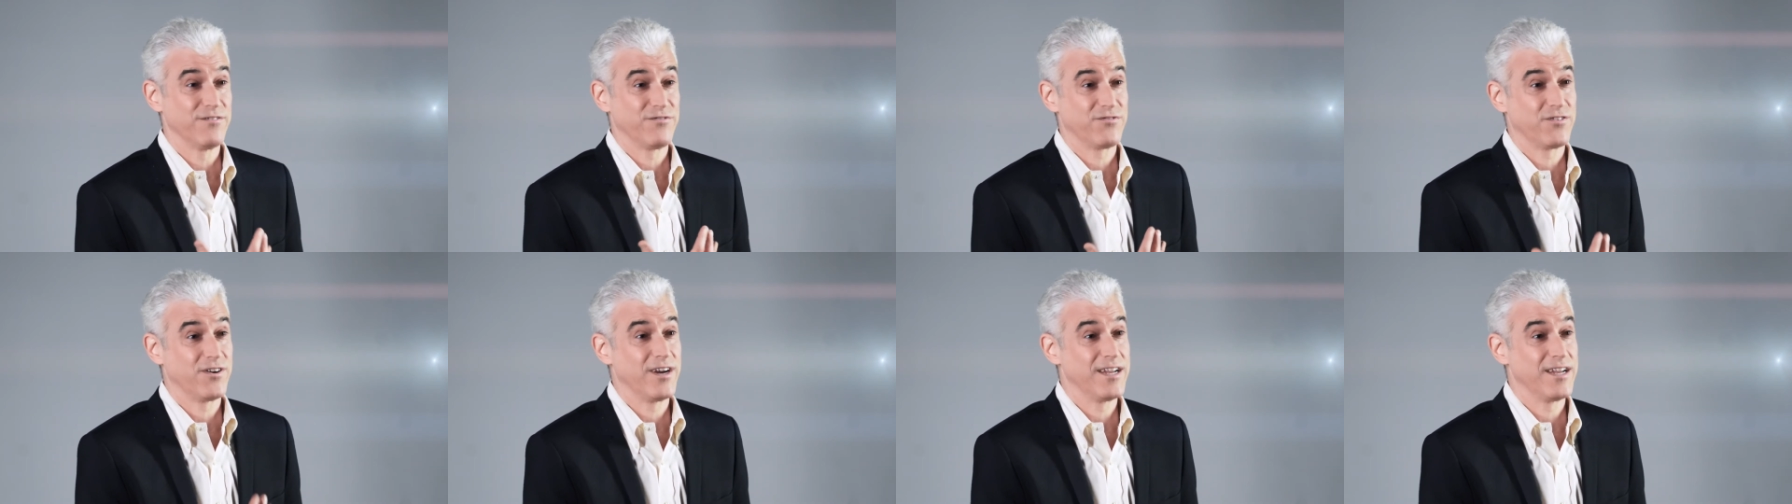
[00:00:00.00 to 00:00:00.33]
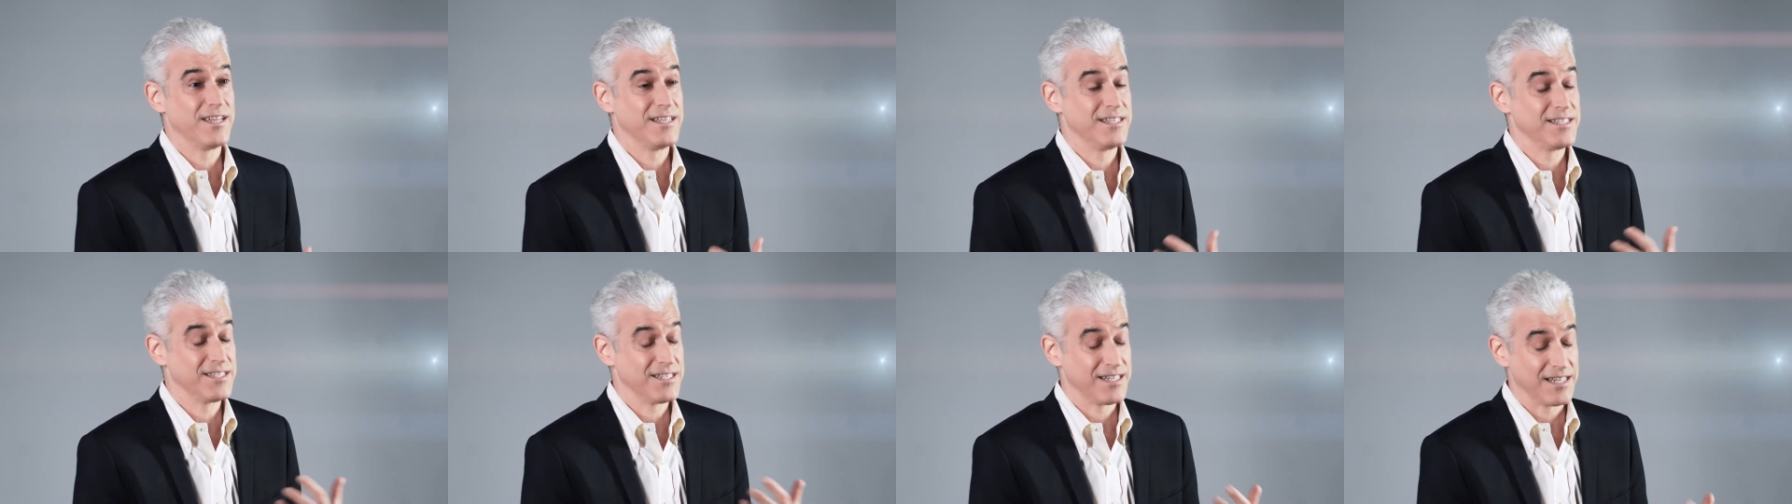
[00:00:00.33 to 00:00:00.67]
to
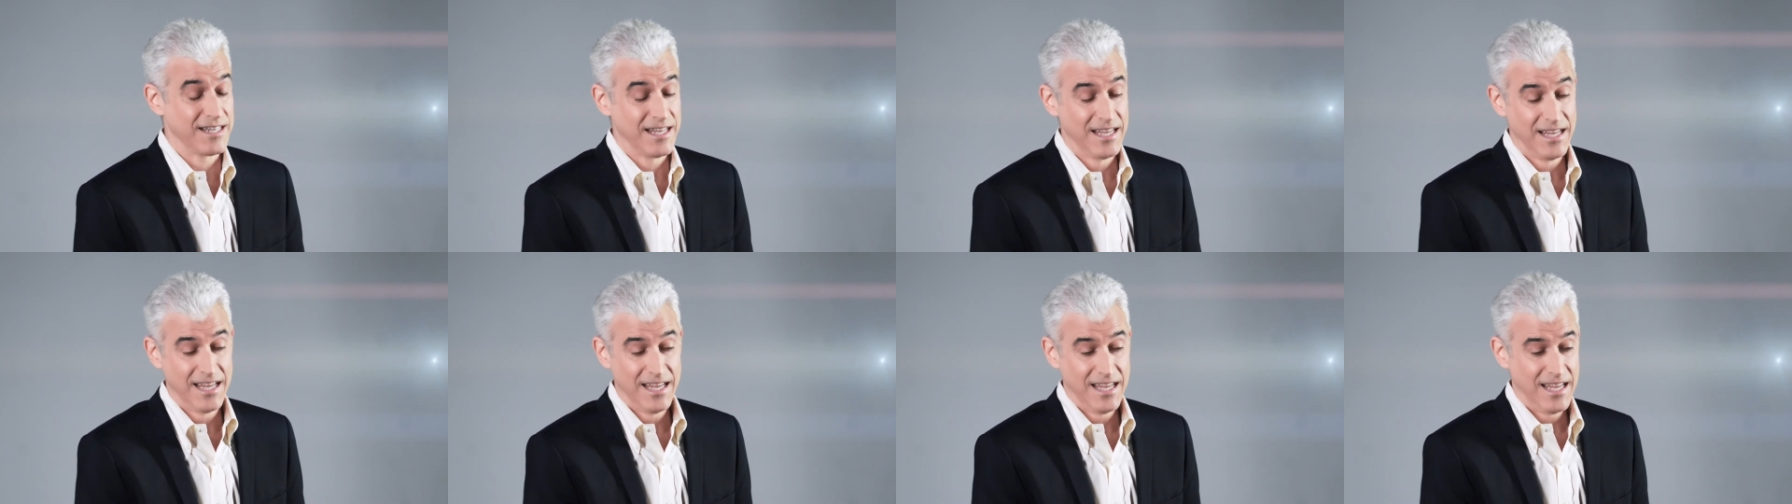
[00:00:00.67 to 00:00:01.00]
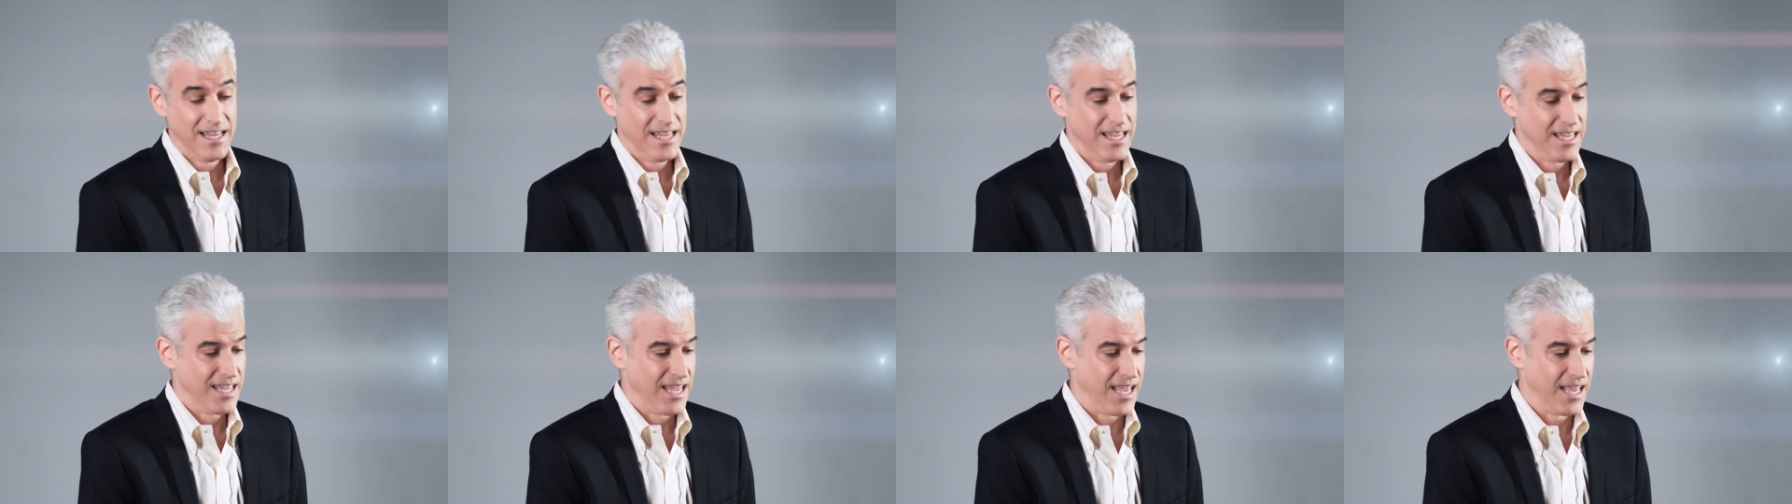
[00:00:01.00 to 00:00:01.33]
friends
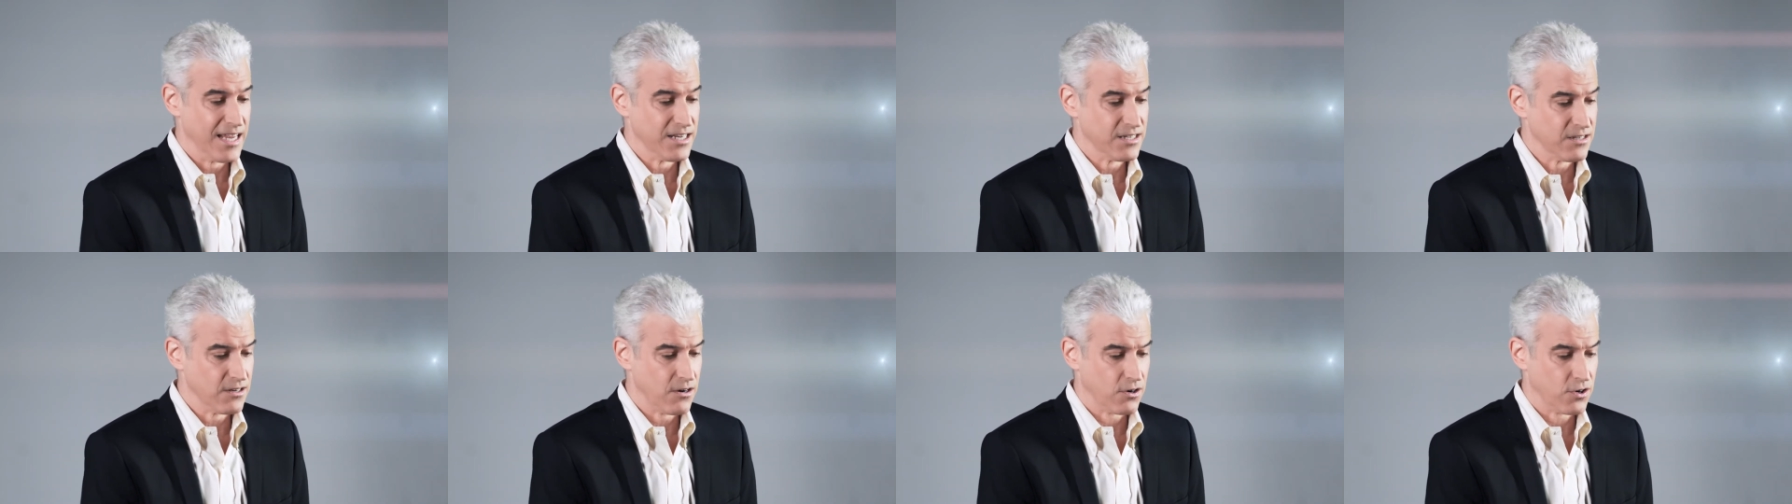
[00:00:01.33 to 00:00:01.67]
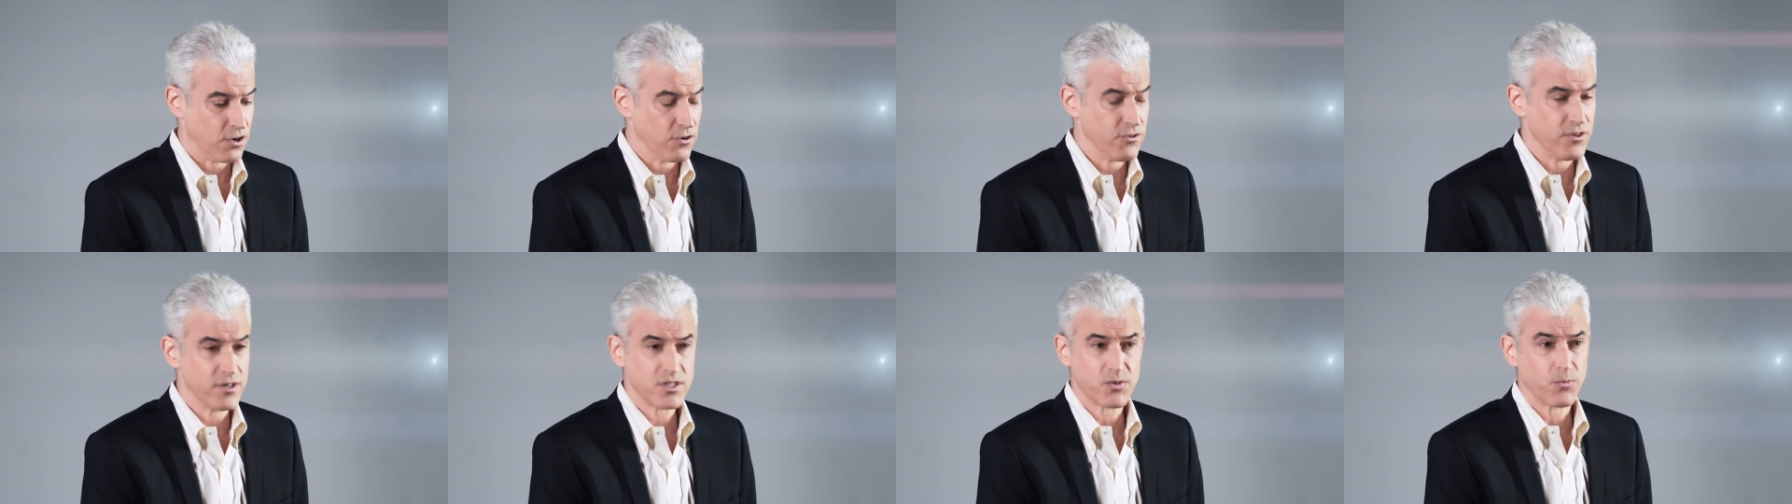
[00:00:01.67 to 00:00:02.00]
and
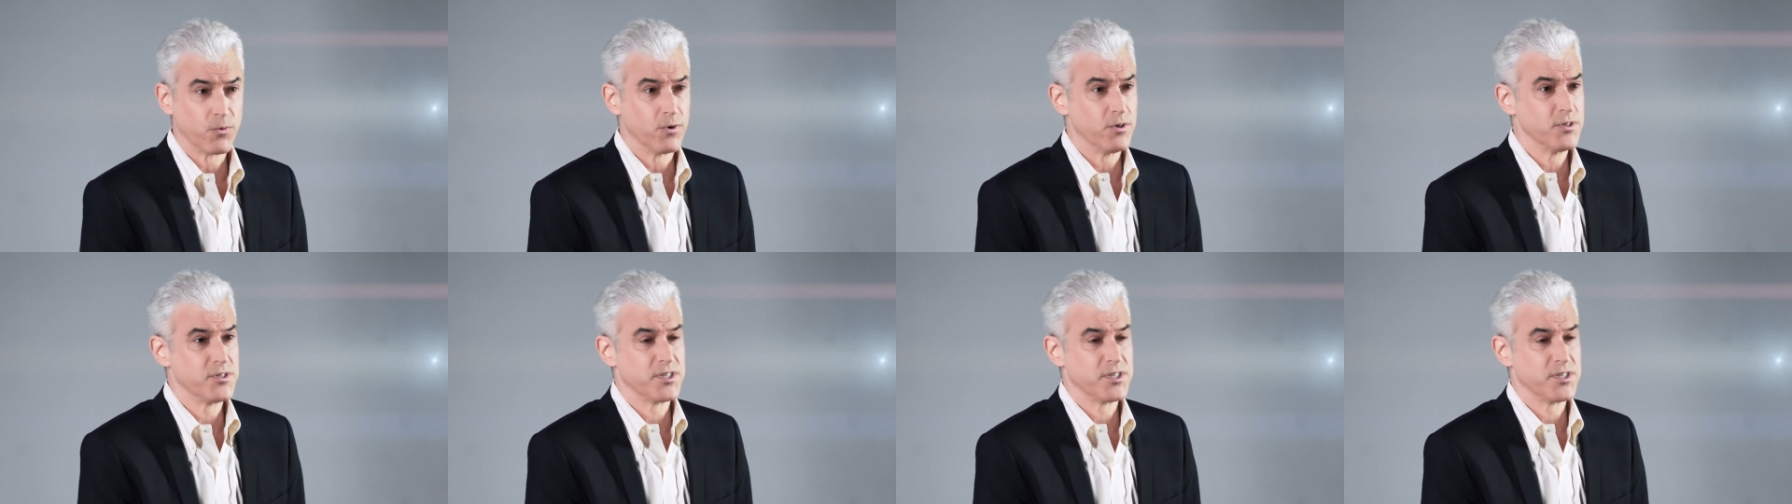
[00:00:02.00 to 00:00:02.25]
heard this word